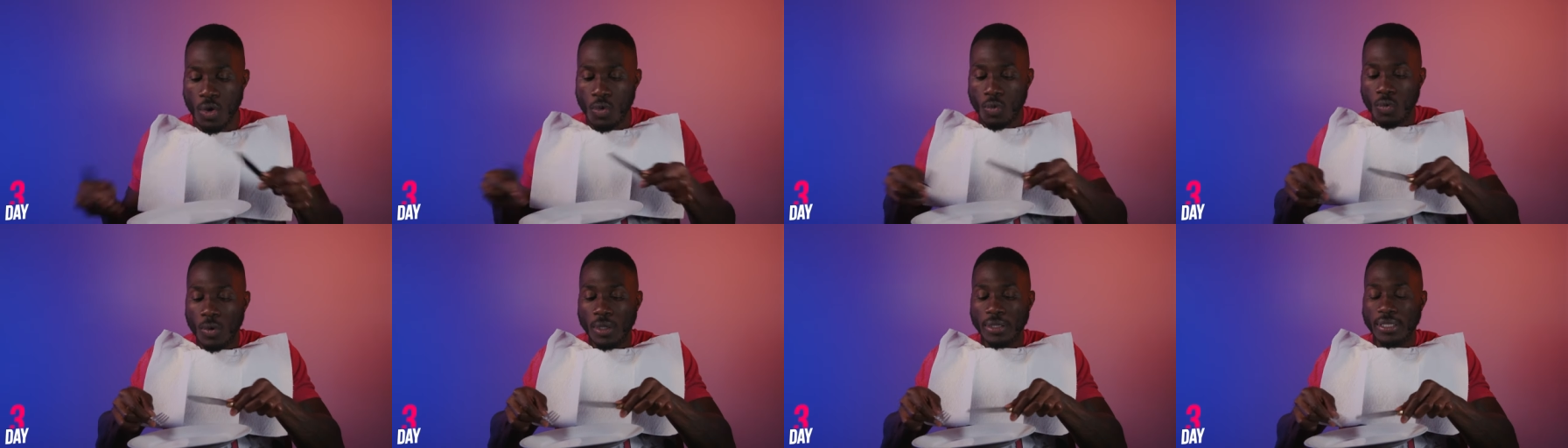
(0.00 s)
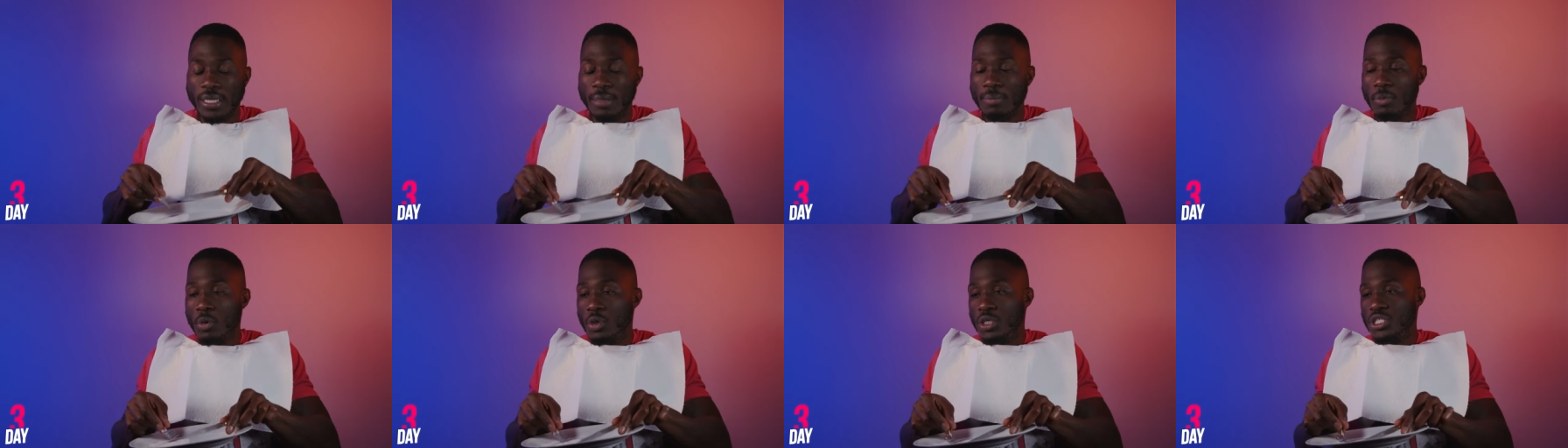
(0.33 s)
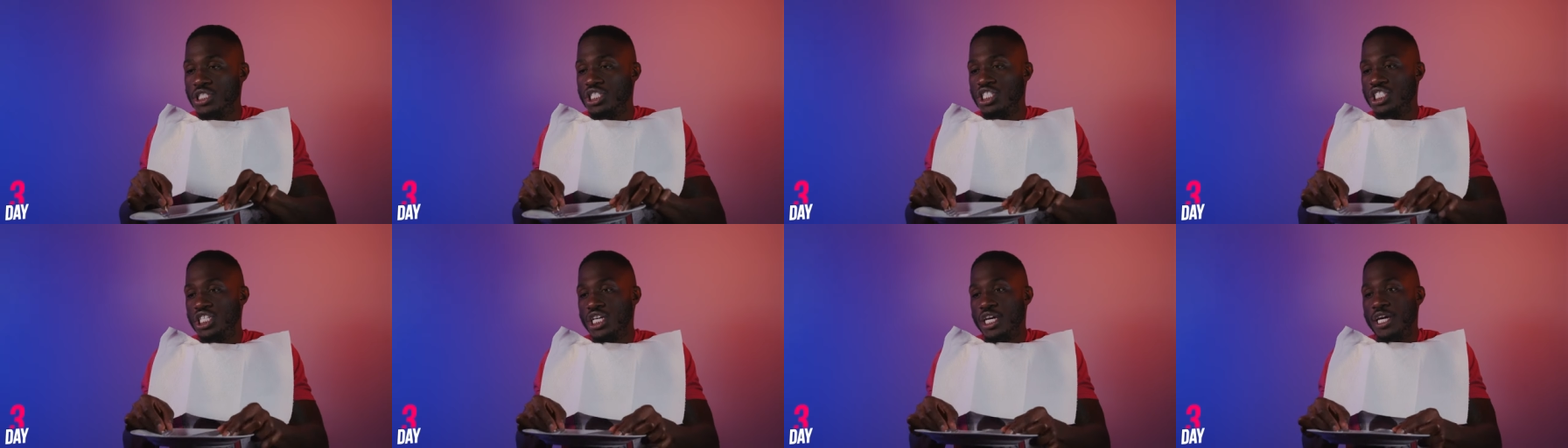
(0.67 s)
One thing I'm gonna
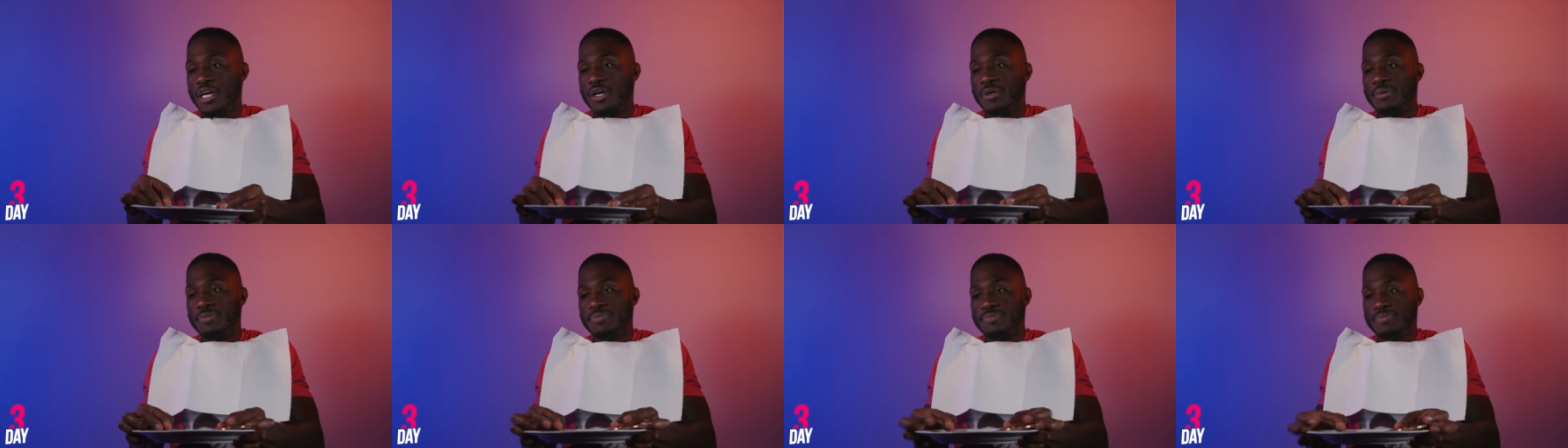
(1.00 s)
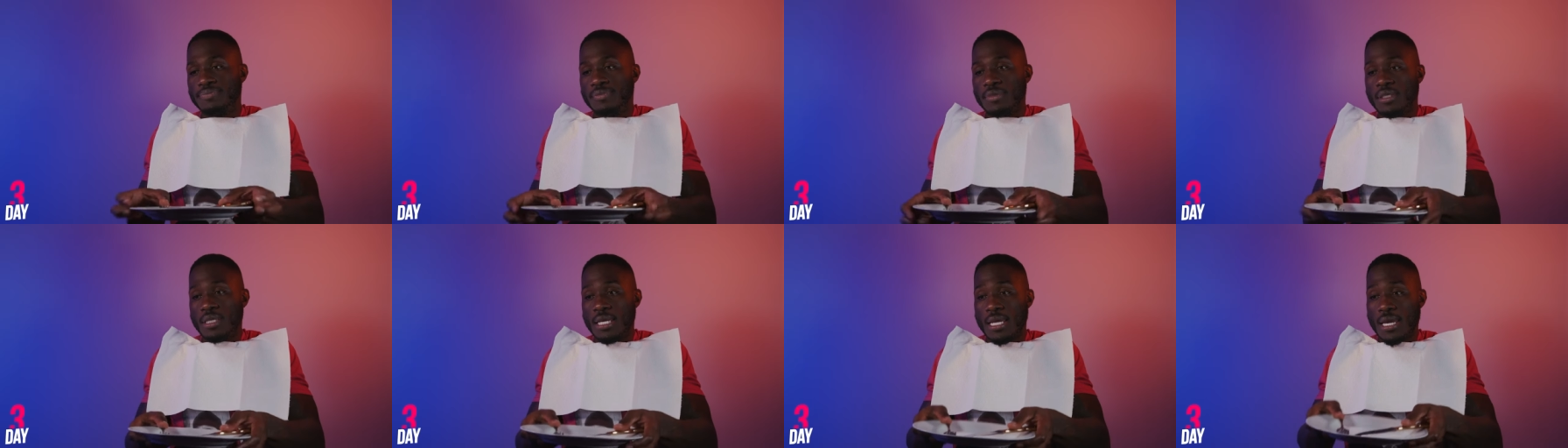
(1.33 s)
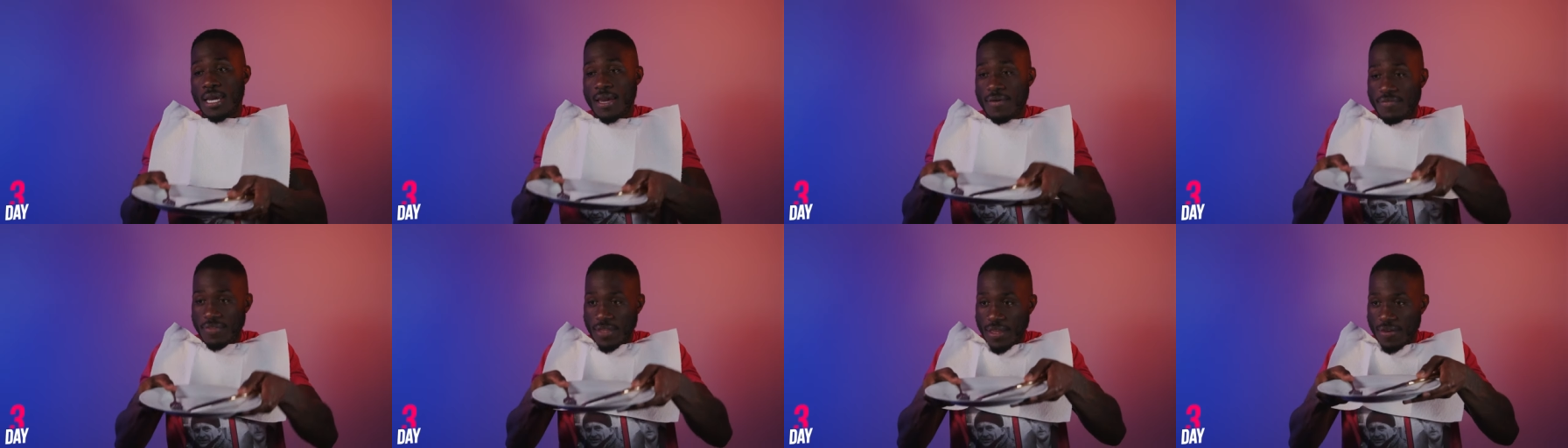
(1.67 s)
share
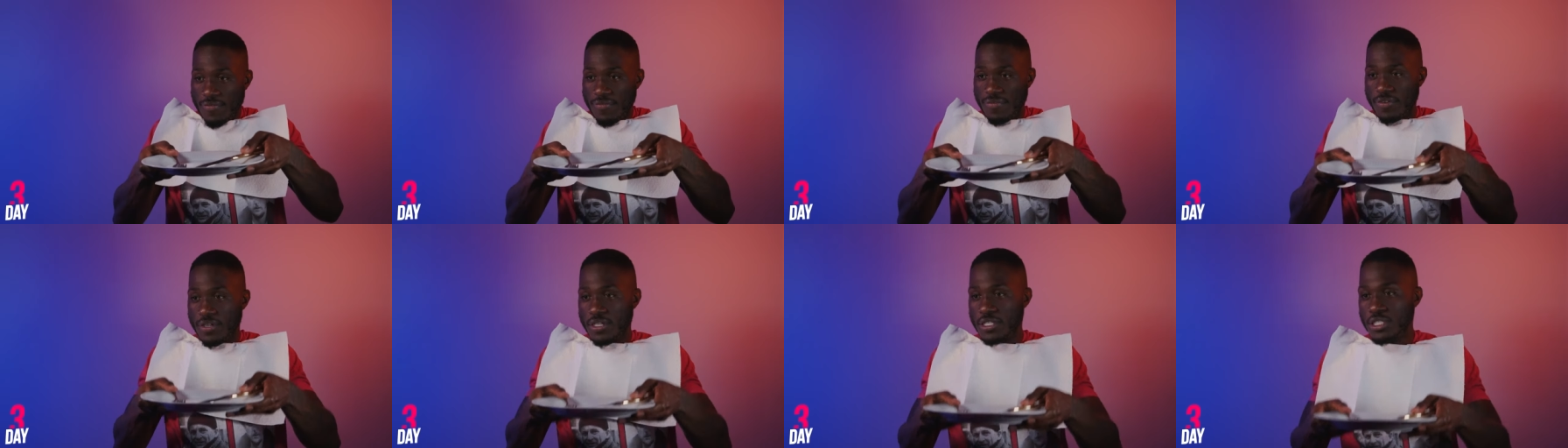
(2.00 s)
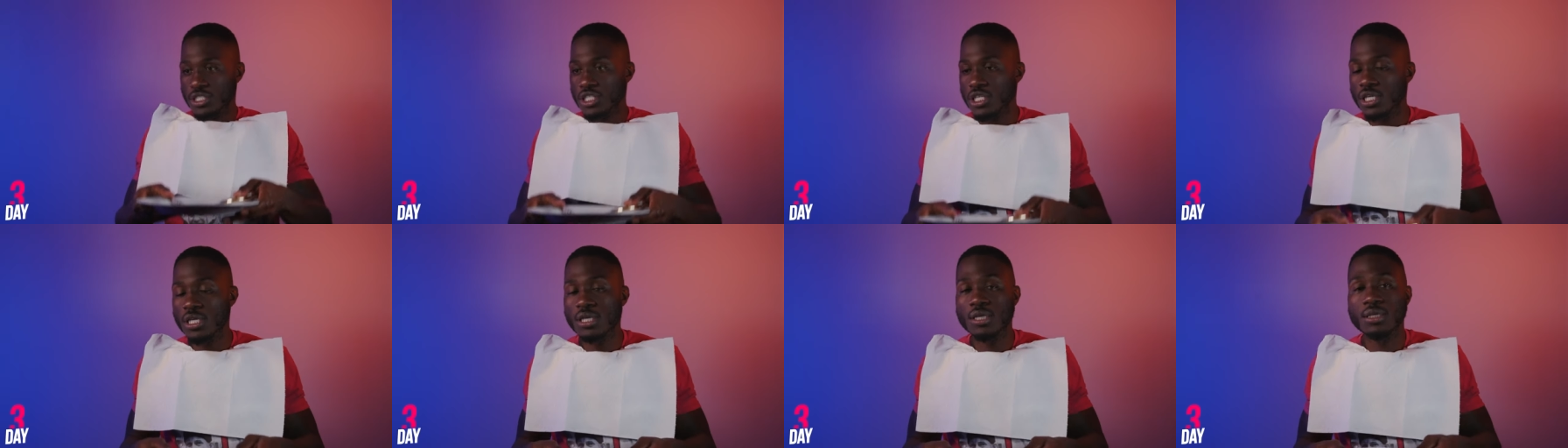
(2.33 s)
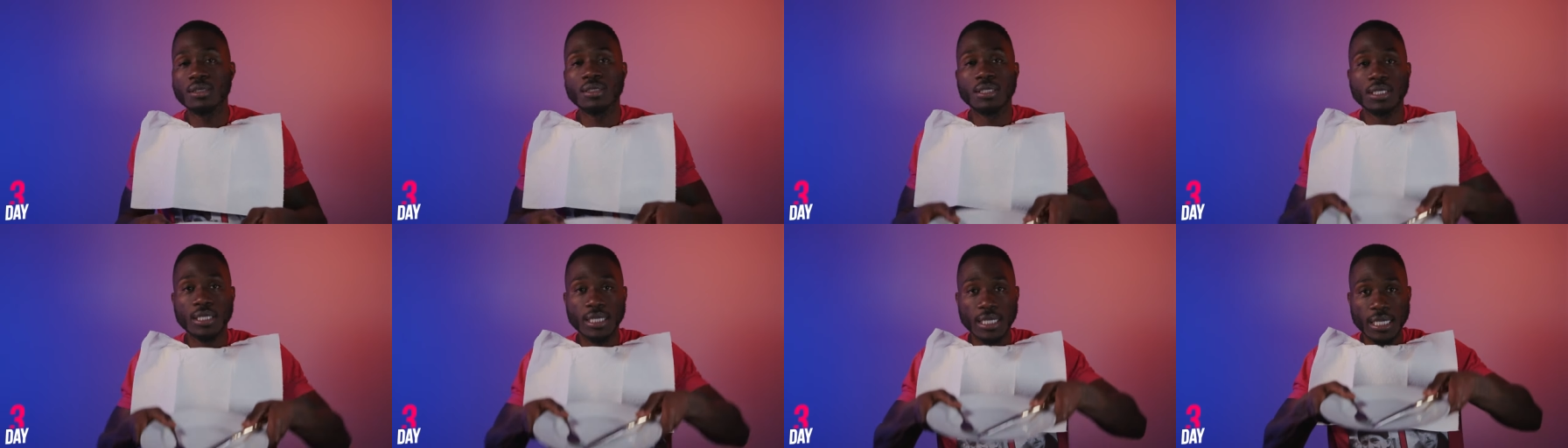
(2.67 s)
after I finish
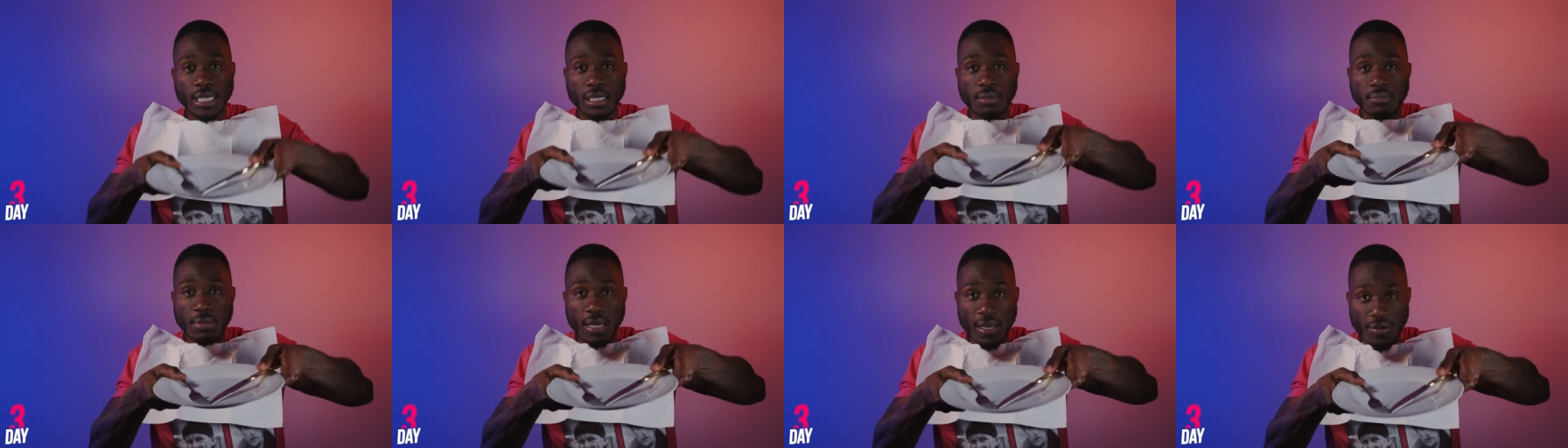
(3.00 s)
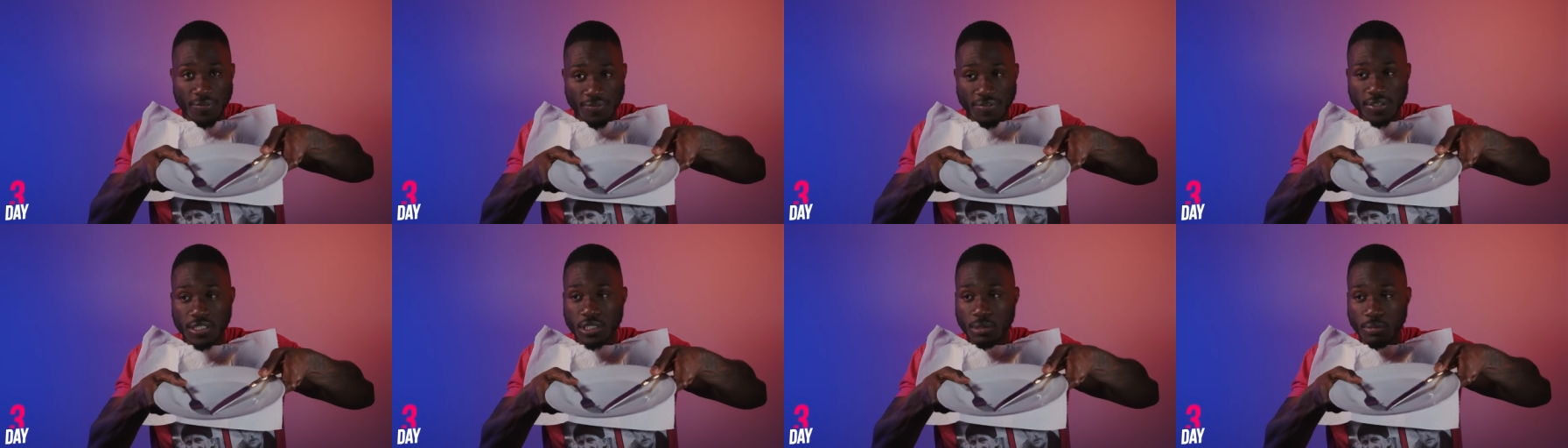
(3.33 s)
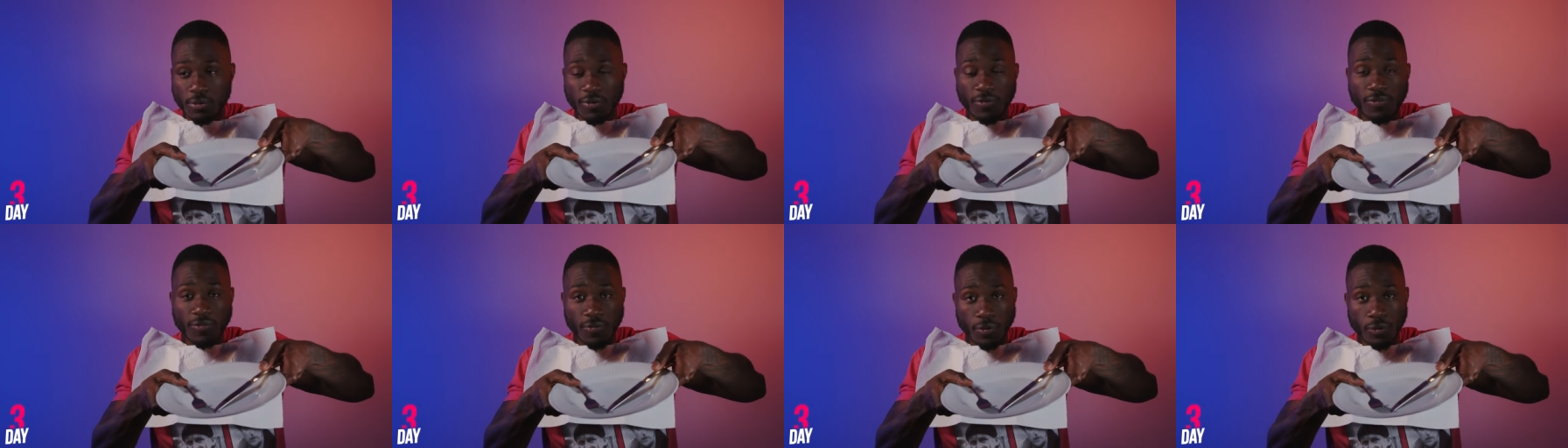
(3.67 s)
eating my
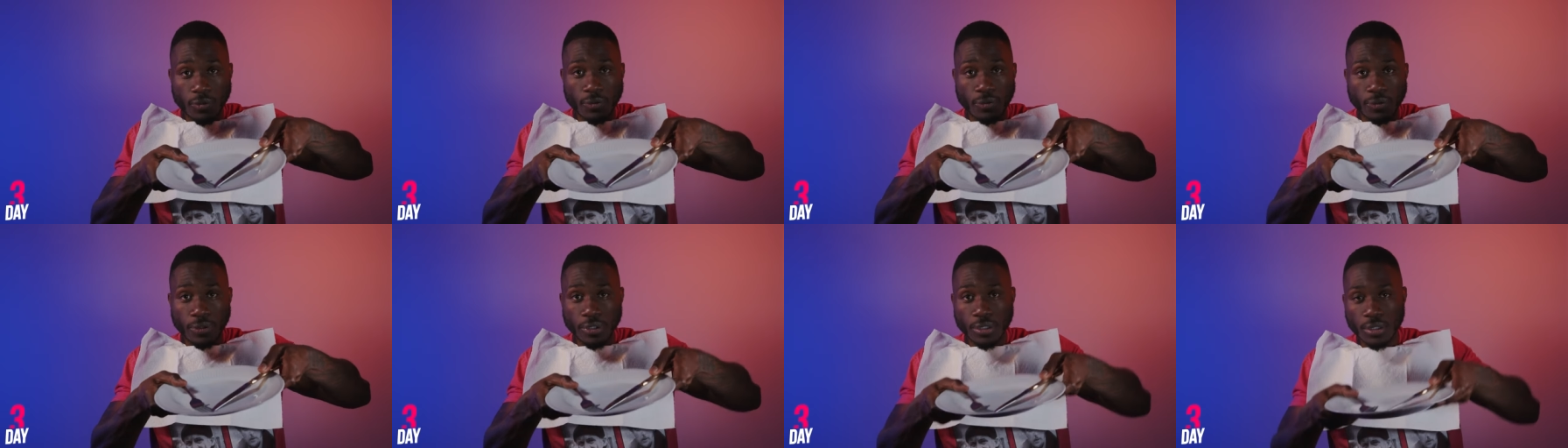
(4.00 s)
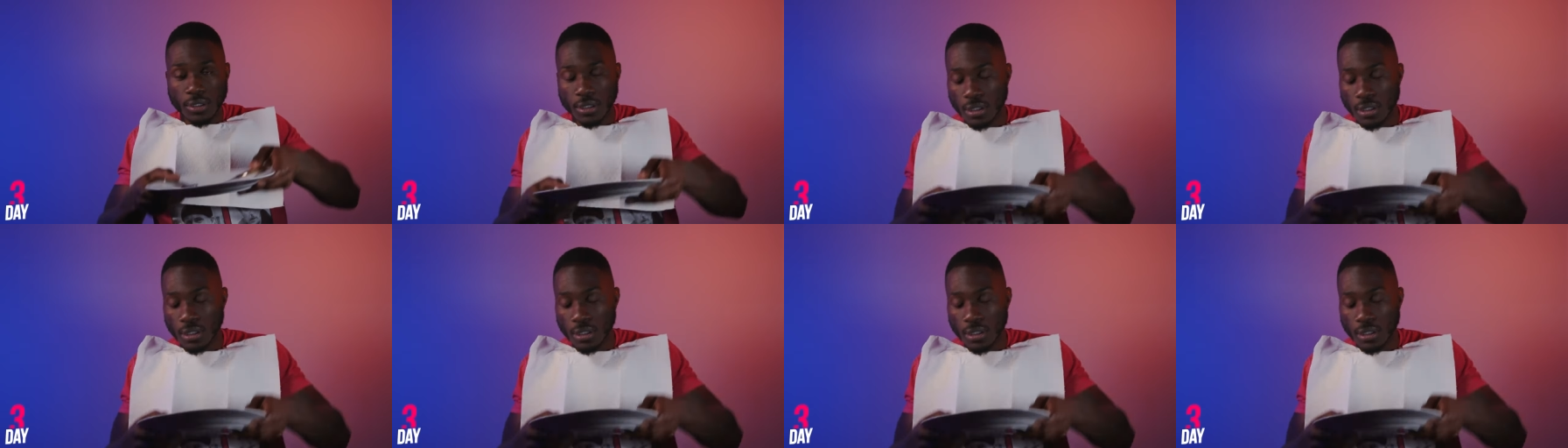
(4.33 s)
invisible food,